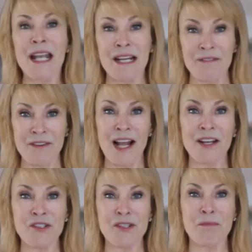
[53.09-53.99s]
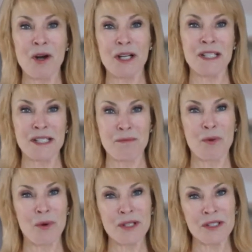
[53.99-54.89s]
and if knowledge of the market is
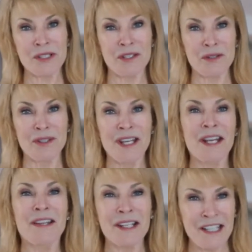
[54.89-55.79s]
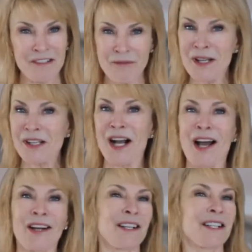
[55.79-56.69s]
important to you, then give me a
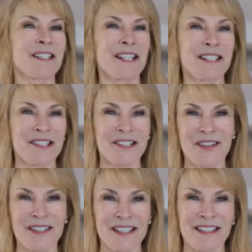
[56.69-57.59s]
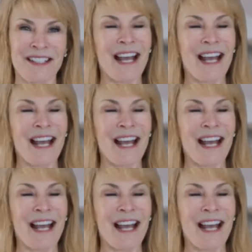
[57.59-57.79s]
call and let's get started.